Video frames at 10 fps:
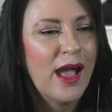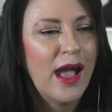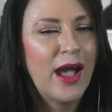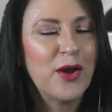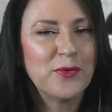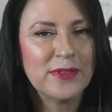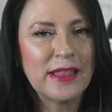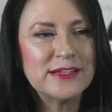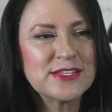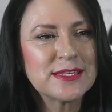Oh,
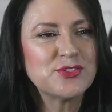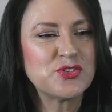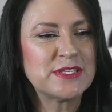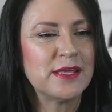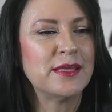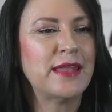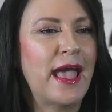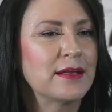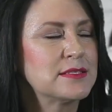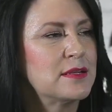legislatures and
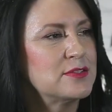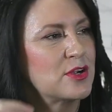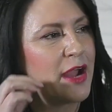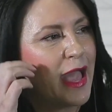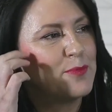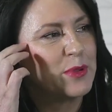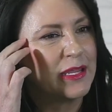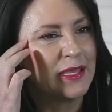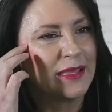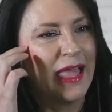accidents are
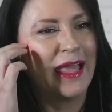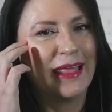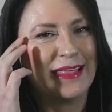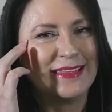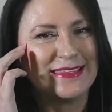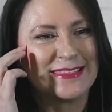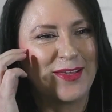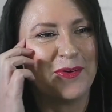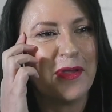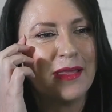happening.
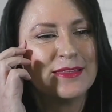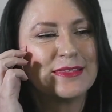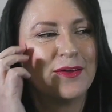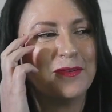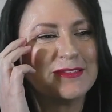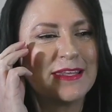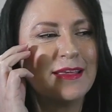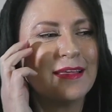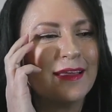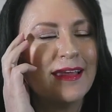so
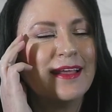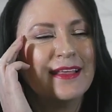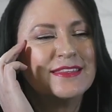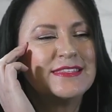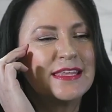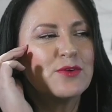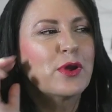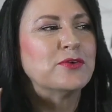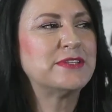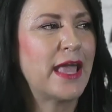see,
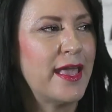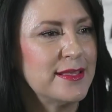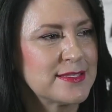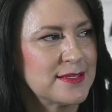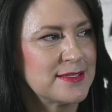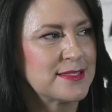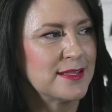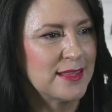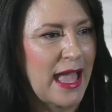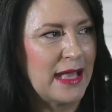0 days since
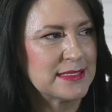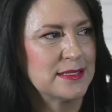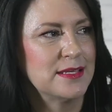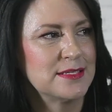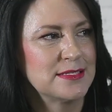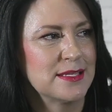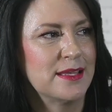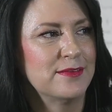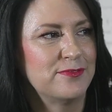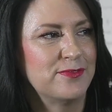the last
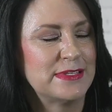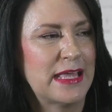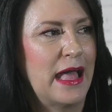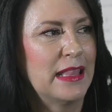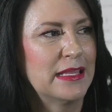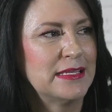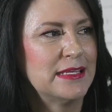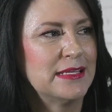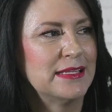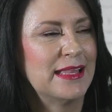legislative
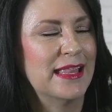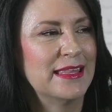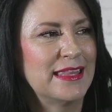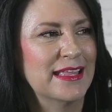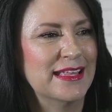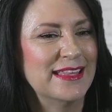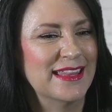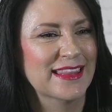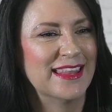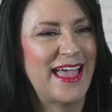fatality,
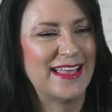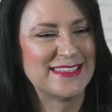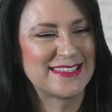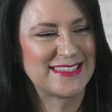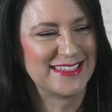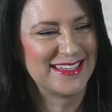the last